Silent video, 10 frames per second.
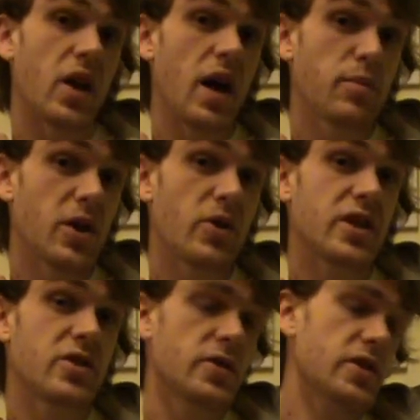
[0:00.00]
I'll upload
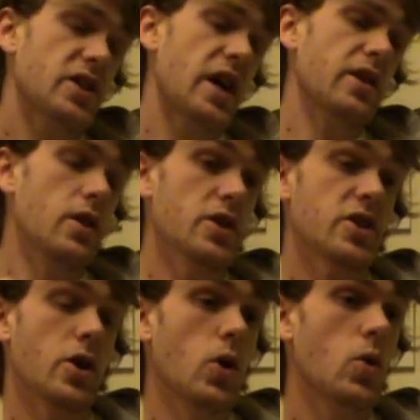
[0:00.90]
it to the site
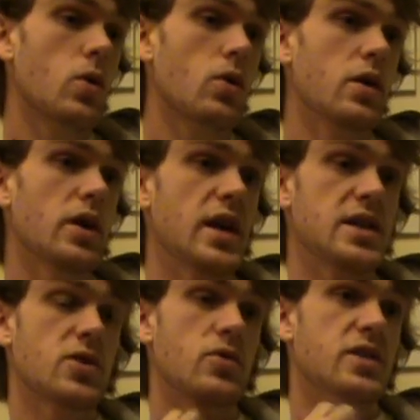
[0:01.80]
also as
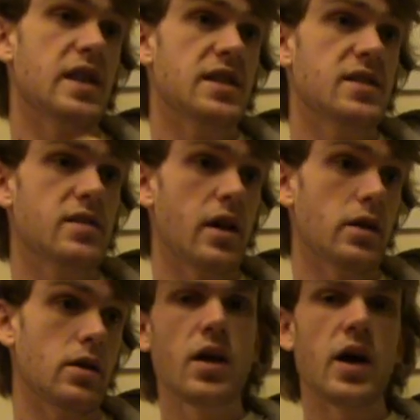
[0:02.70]
soon as that's
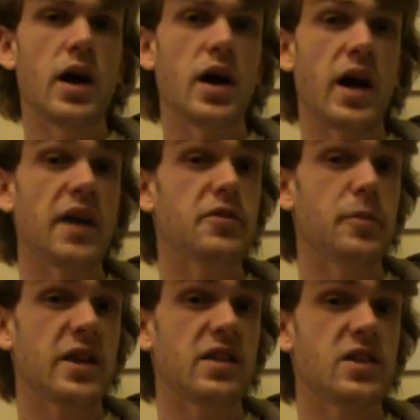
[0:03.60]
done. Uh, after
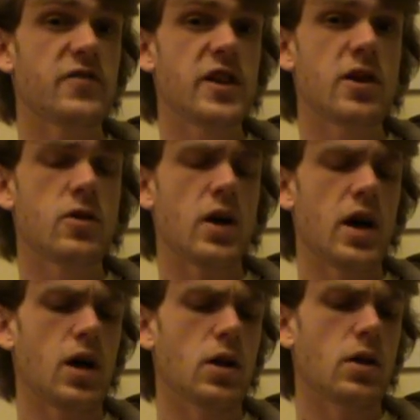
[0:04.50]
making this video,
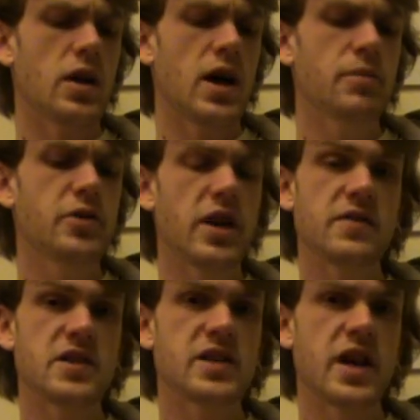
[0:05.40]
I'll update
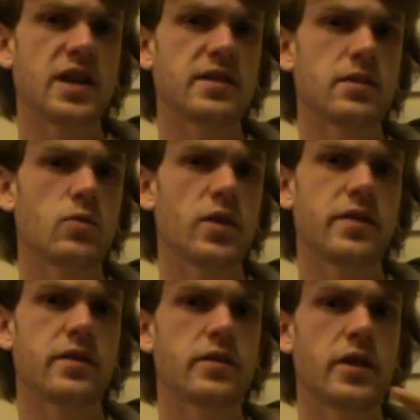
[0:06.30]
the site
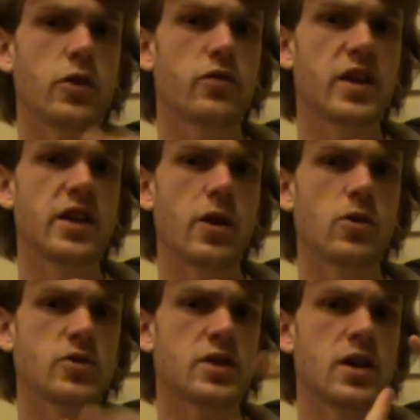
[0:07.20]
with the new
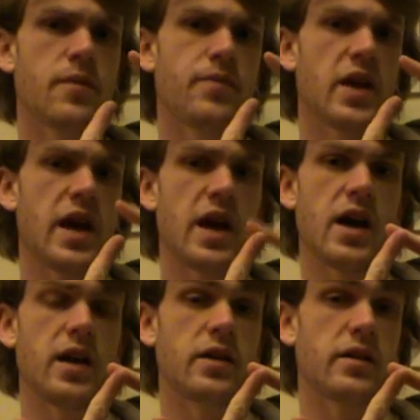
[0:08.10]
videos
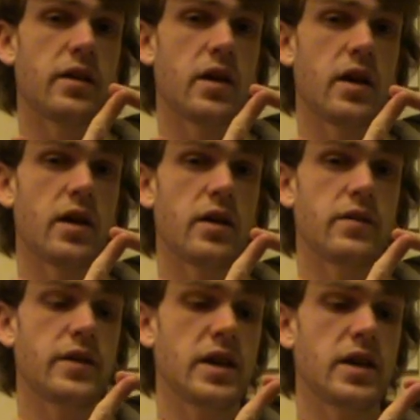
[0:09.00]
and uh,
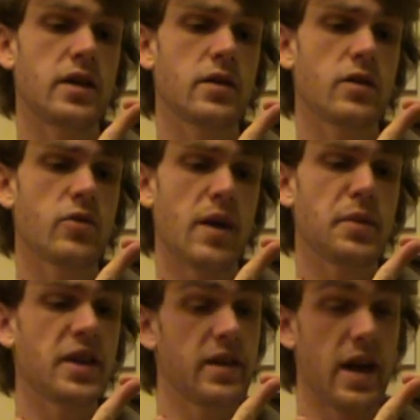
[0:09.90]
the
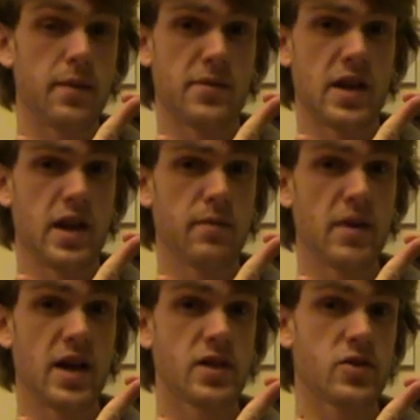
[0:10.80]
crappy game that I
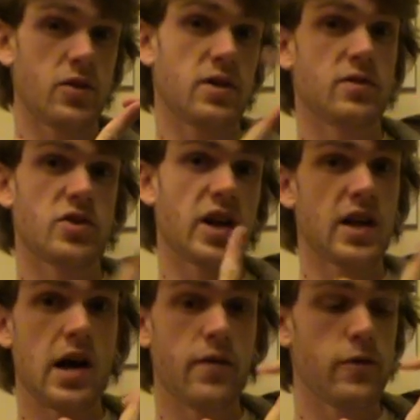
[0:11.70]
made, so you can check
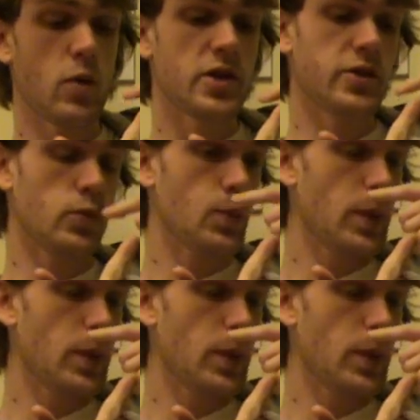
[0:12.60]
it out if you want to.